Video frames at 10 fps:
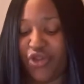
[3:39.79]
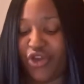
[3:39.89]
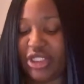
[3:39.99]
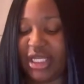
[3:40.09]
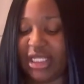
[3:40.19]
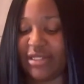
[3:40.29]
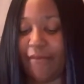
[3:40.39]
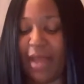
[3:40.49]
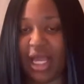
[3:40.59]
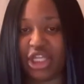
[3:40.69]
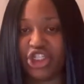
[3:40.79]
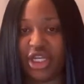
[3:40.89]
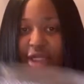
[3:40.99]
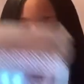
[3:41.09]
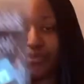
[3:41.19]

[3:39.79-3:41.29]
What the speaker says: this is the packaging.